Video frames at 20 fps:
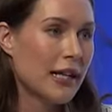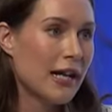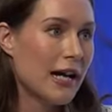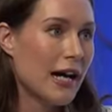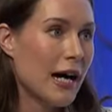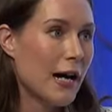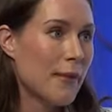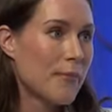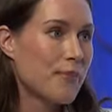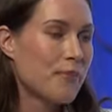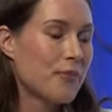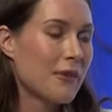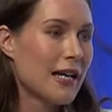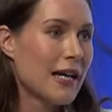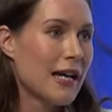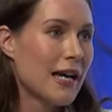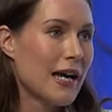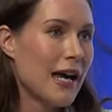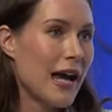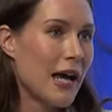
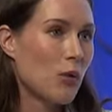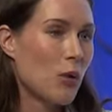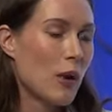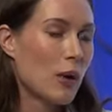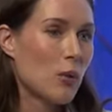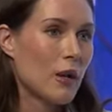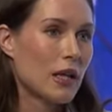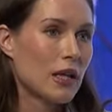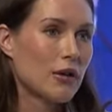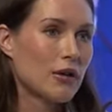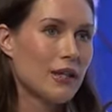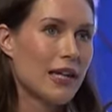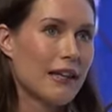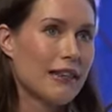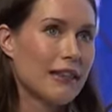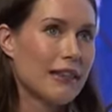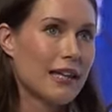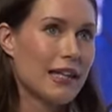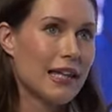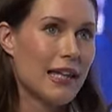And when we look
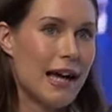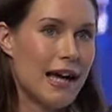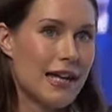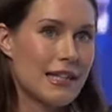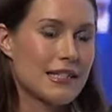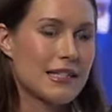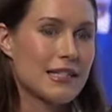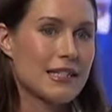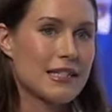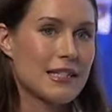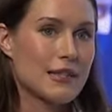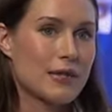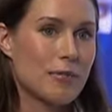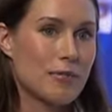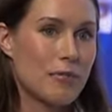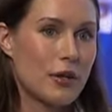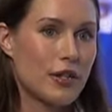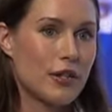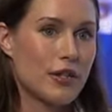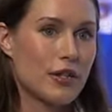at the last
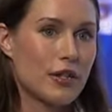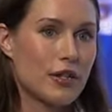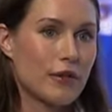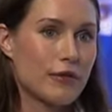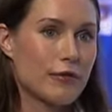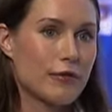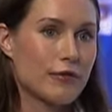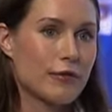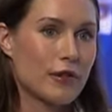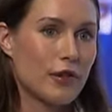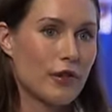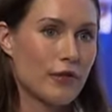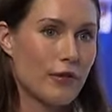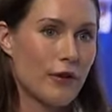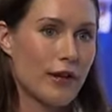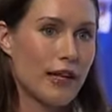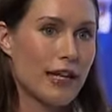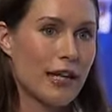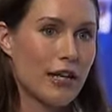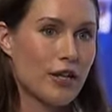period of
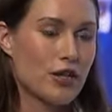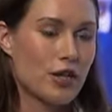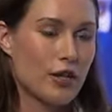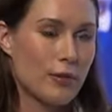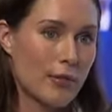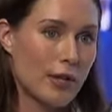election